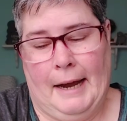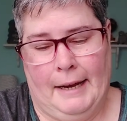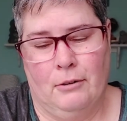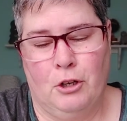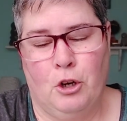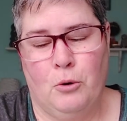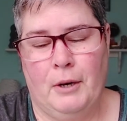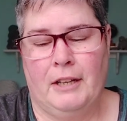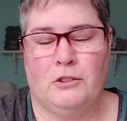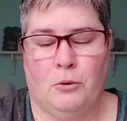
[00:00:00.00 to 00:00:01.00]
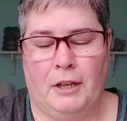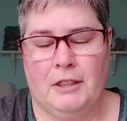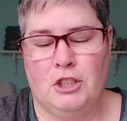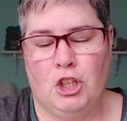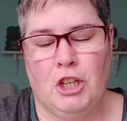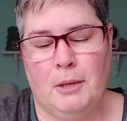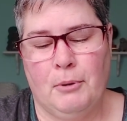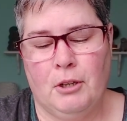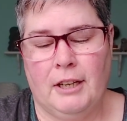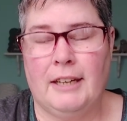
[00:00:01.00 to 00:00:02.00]
I don't know. It's quite the chunky
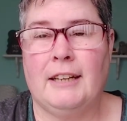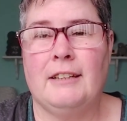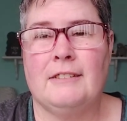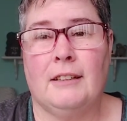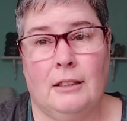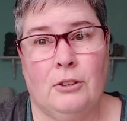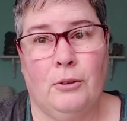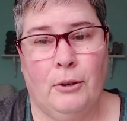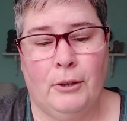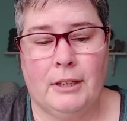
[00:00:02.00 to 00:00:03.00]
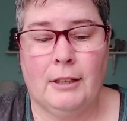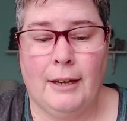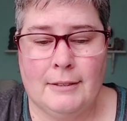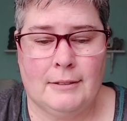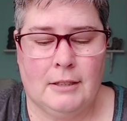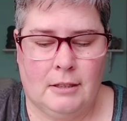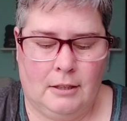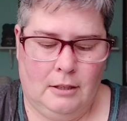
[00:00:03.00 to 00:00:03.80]
book. It is a literary classic.